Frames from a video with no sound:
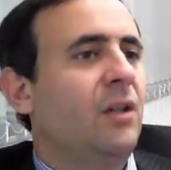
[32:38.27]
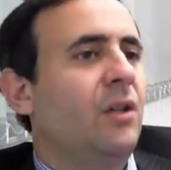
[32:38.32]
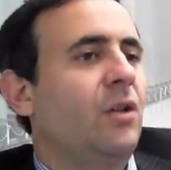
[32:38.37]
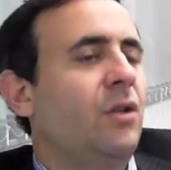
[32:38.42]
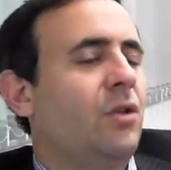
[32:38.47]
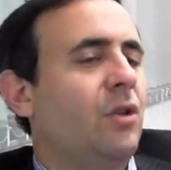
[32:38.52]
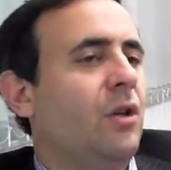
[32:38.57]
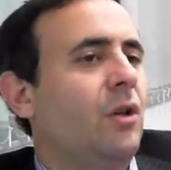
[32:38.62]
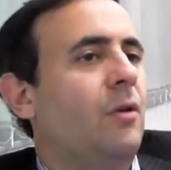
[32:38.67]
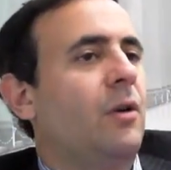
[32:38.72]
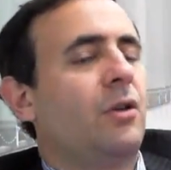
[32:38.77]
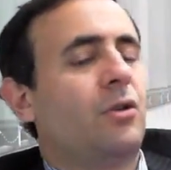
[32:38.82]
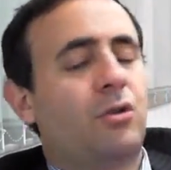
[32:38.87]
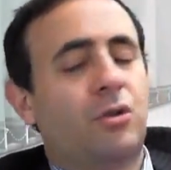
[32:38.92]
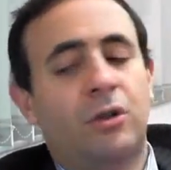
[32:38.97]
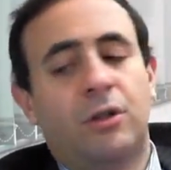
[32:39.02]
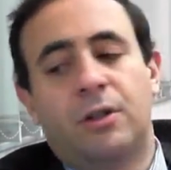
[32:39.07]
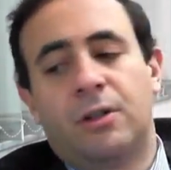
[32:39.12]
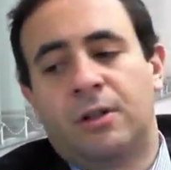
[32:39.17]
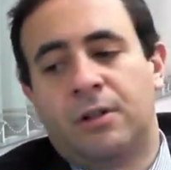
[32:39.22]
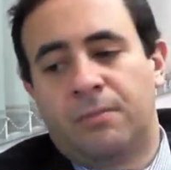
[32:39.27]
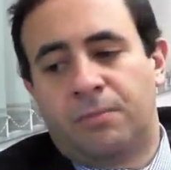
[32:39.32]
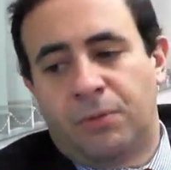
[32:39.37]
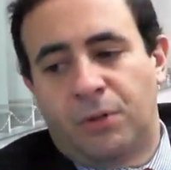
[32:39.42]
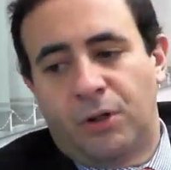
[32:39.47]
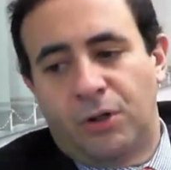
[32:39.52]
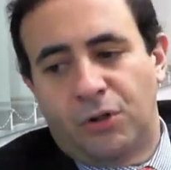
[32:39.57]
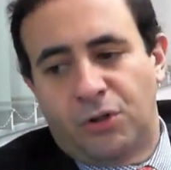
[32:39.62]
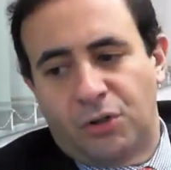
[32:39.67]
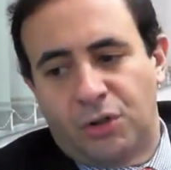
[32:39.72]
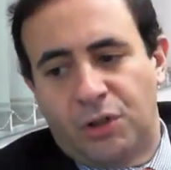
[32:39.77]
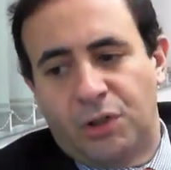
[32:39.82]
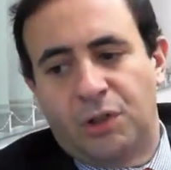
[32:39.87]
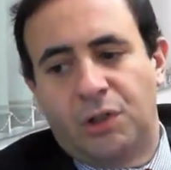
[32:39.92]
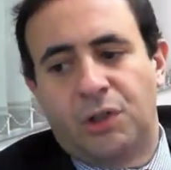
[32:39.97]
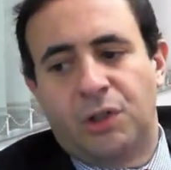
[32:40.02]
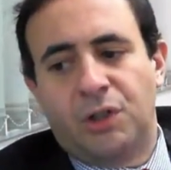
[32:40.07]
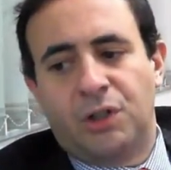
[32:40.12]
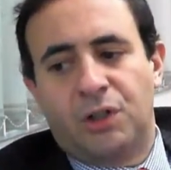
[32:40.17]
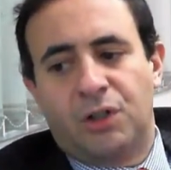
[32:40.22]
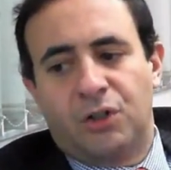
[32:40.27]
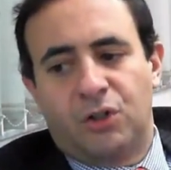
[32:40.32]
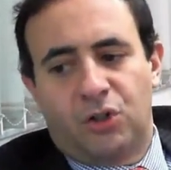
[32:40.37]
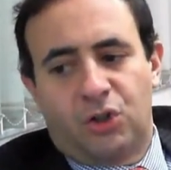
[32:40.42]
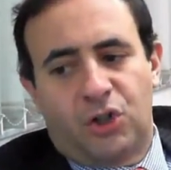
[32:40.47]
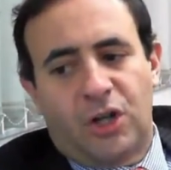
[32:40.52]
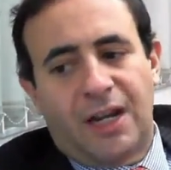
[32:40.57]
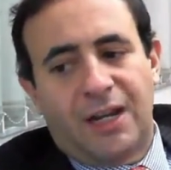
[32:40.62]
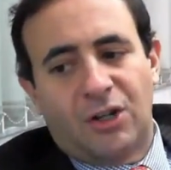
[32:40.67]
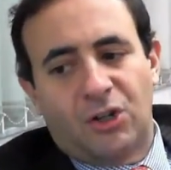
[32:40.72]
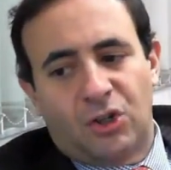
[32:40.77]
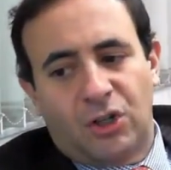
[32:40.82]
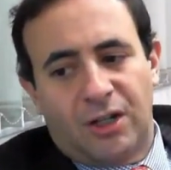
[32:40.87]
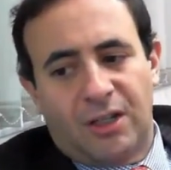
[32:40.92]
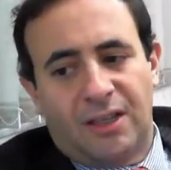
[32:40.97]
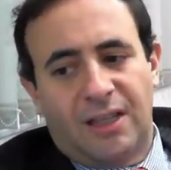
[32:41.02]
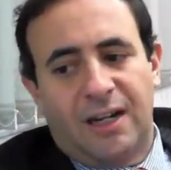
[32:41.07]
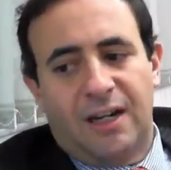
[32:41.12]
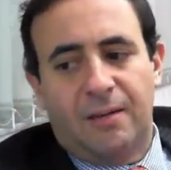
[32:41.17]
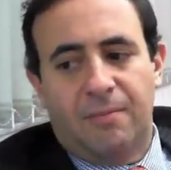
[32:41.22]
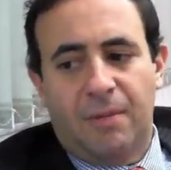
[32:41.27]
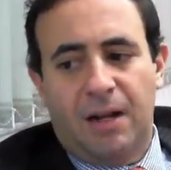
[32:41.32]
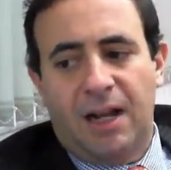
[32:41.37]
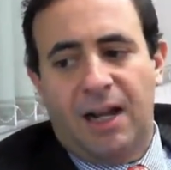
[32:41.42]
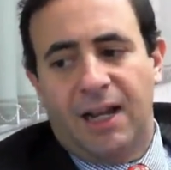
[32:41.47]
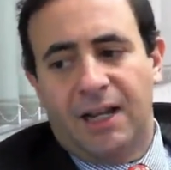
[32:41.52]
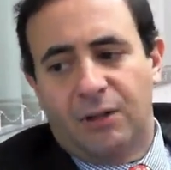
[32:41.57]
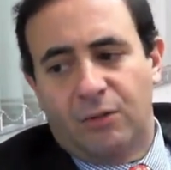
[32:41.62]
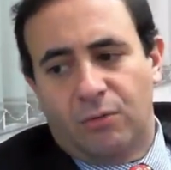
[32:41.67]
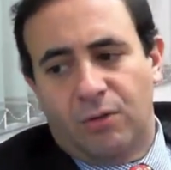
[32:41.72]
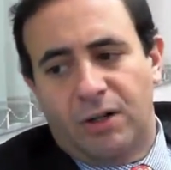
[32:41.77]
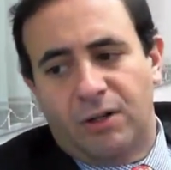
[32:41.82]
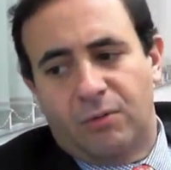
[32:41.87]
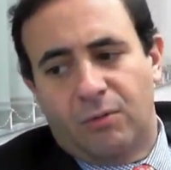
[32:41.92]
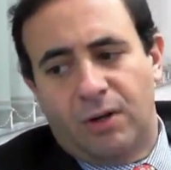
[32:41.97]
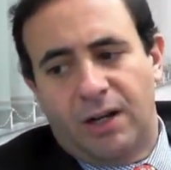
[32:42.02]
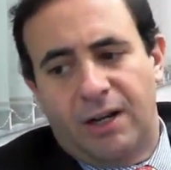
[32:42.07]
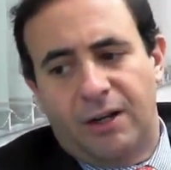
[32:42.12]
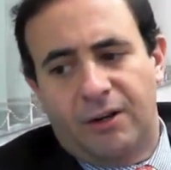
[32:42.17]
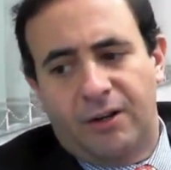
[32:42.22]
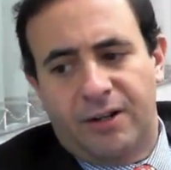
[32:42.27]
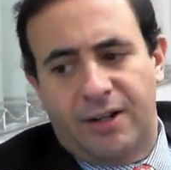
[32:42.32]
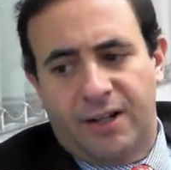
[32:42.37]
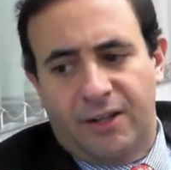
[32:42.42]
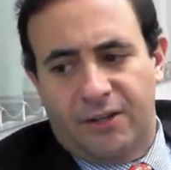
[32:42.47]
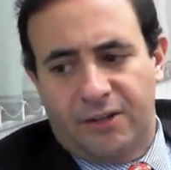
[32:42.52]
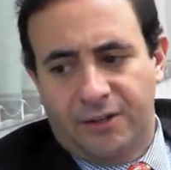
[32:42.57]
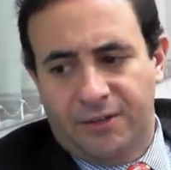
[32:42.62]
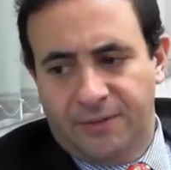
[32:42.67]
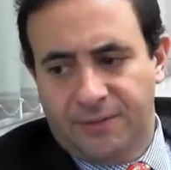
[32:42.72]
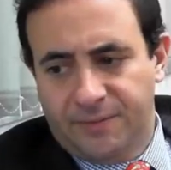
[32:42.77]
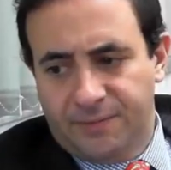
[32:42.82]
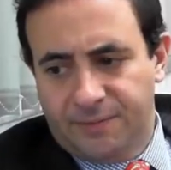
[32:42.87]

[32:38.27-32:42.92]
So a certain person changing their mind one way or another